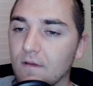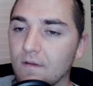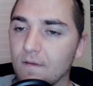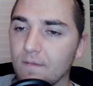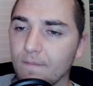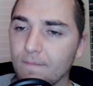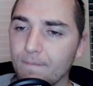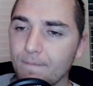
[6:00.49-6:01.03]

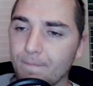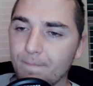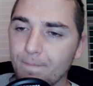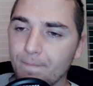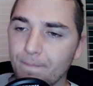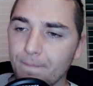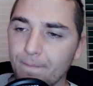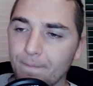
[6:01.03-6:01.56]

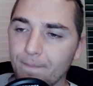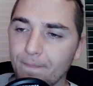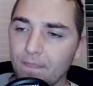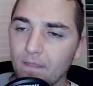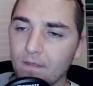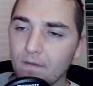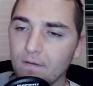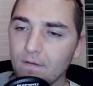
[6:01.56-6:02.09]

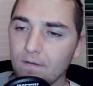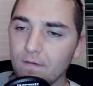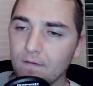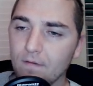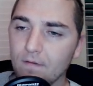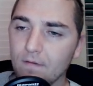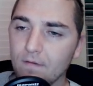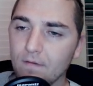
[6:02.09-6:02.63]

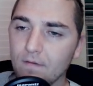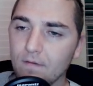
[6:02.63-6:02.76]
[no speech]